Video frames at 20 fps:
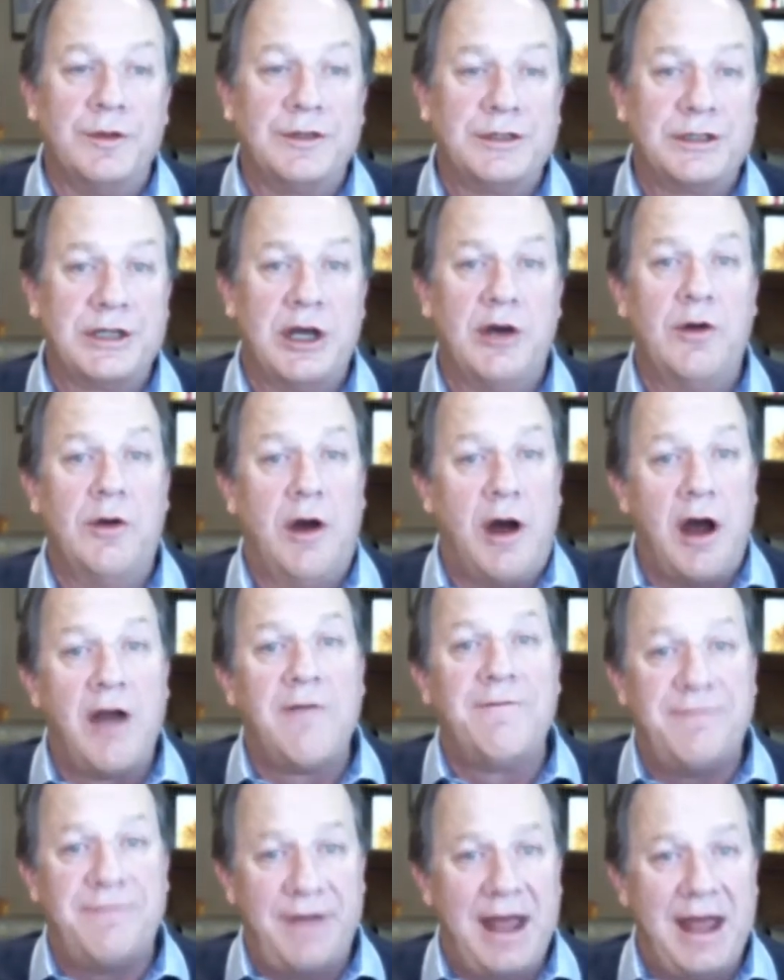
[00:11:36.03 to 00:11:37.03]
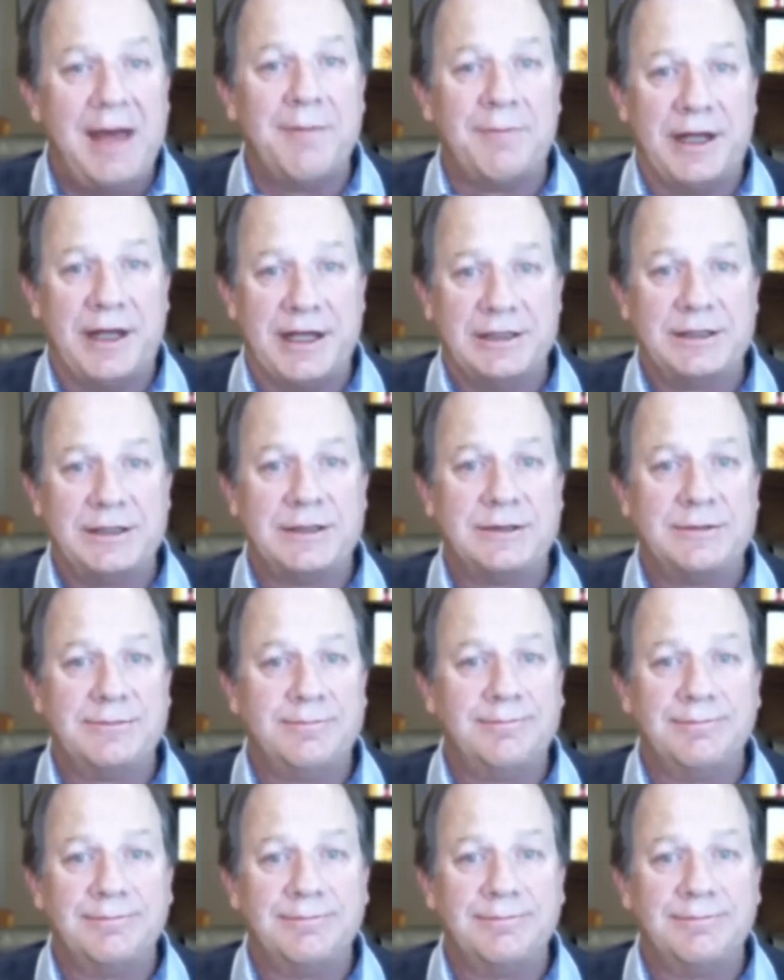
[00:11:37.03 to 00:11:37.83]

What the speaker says: So our families